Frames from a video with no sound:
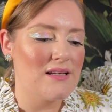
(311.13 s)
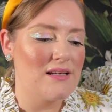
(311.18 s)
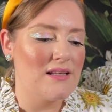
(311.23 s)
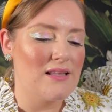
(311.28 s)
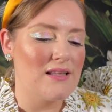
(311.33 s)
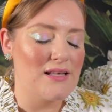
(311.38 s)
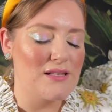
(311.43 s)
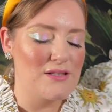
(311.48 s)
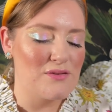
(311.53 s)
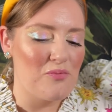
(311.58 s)

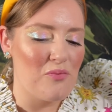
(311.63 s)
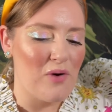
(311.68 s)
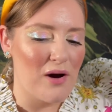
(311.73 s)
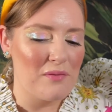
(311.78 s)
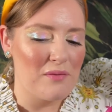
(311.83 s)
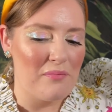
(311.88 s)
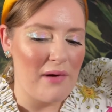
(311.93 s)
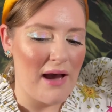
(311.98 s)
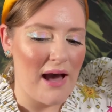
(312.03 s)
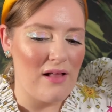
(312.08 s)
this
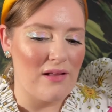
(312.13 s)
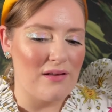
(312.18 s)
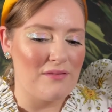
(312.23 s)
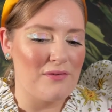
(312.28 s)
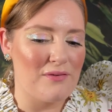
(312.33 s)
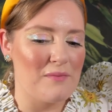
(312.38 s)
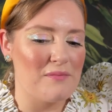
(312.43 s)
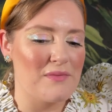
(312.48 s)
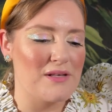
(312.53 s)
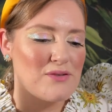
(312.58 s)
one palette
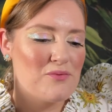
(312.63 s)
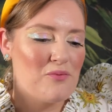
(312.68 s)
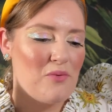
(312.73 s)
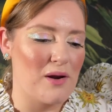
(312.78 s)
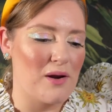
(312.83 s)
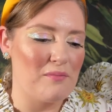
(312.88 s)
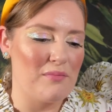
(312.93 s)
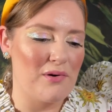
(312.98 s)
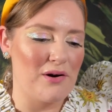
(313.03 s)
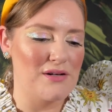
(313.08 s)
from this
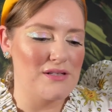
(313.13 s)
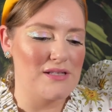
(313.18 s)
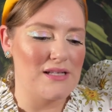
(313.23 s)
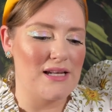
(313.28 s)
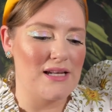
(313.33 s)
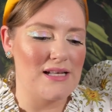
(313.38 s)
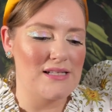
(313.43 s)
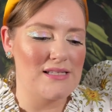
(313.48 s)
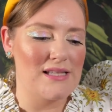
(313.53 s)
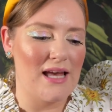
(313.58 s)
one person
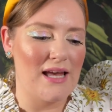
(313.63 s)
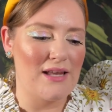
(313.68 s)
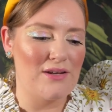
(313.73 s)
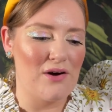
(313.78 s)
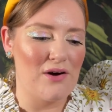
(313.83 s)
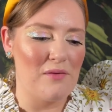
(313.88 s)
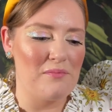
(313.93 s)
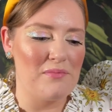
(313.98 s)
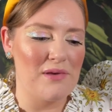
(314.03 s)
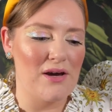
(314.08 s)
is the end
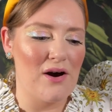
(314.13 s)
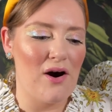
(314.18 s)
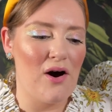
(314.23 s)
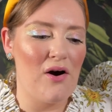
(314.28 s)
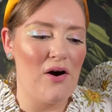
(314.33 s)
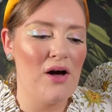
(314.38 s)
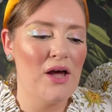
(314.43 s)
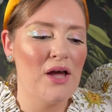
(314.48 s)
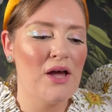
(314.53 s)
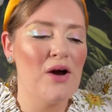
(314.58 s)
all be
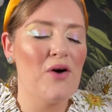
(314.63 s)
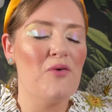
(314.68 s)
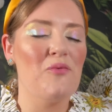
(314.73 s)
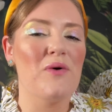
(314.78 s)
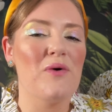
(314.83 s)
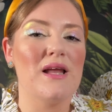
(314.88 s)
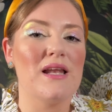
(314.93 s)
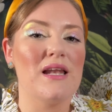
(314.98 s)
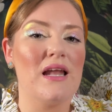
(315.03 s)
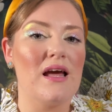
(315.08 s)
all
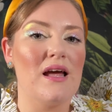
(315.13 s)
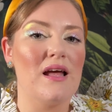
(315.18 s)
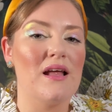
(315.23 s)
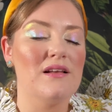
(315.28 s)
when